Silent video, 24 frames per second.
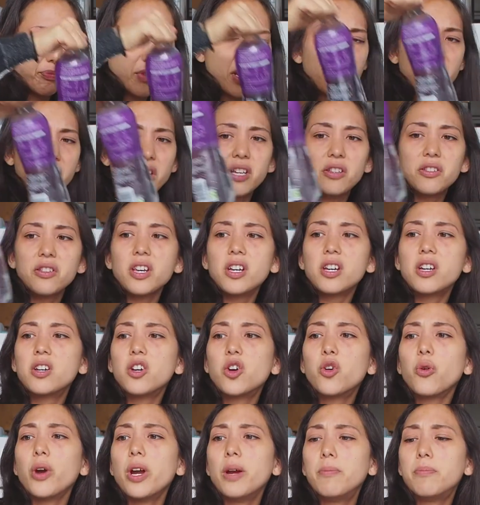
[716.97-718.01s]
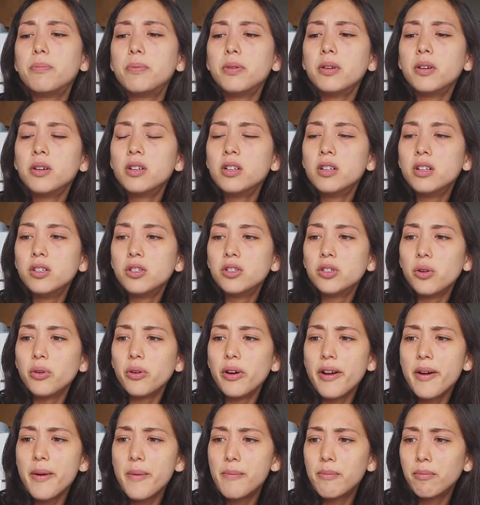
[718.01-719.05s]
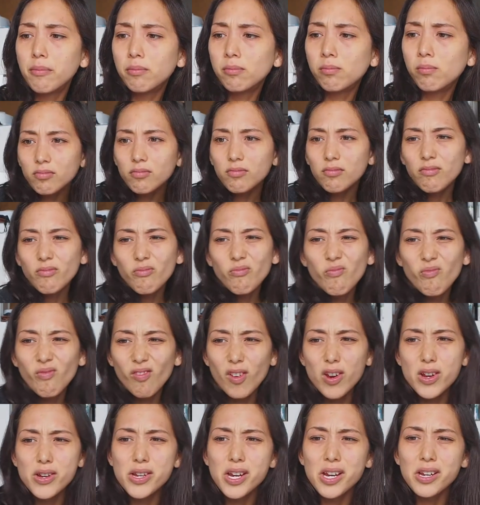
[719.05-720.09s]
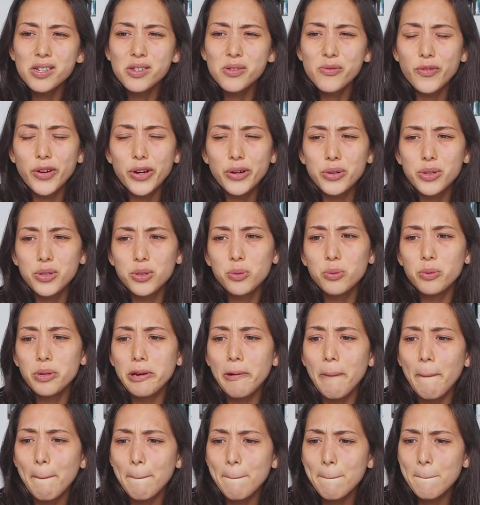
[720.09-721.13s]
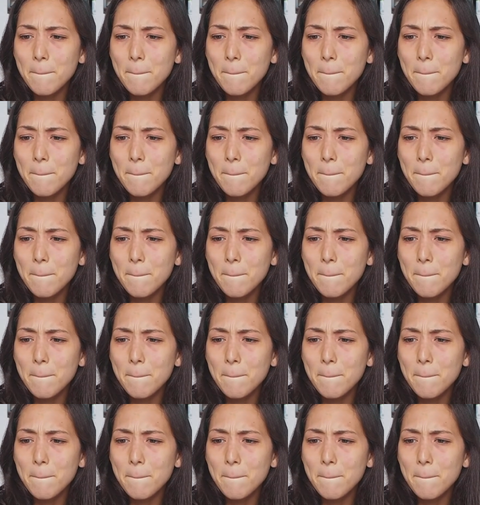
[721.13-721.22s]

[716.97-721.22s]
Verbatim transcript: It tastes like grape soda. It tastes very sweet.